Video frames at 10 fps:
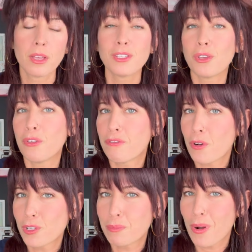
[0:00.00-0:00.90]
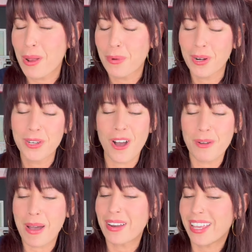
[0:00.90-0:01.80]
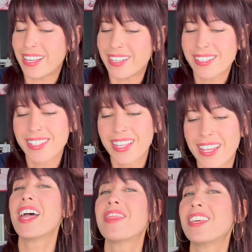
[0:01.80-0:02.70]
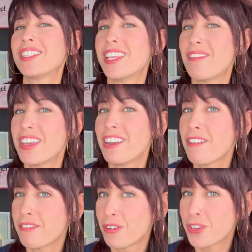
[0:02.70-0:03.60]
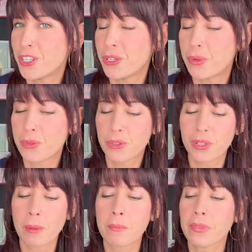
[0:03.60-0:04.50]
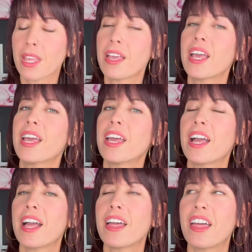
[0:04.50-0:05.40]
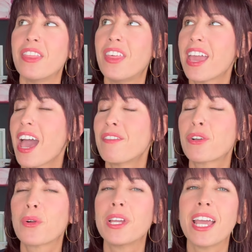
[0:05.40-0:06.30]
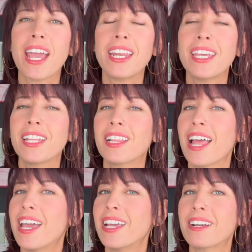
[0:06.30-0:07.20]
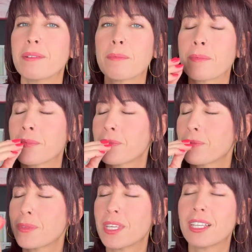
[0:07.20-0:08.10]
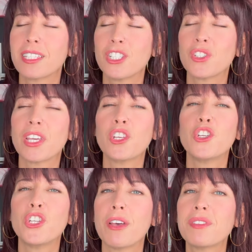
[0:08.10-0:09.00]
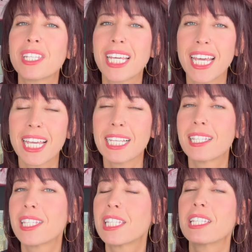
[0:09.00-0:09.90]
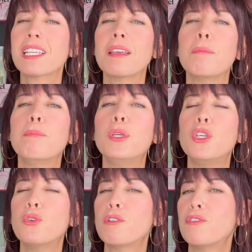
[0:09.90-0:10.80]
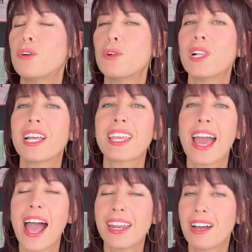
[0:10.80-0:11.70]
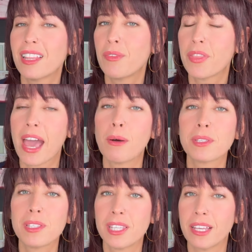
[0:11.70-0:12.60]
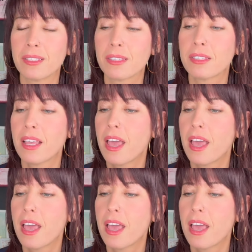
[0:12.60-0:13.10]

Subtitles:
So the first brand we're going to talk about is the 7 Virtues. They have created like chef's kiss, beautiful, cannot live without scents.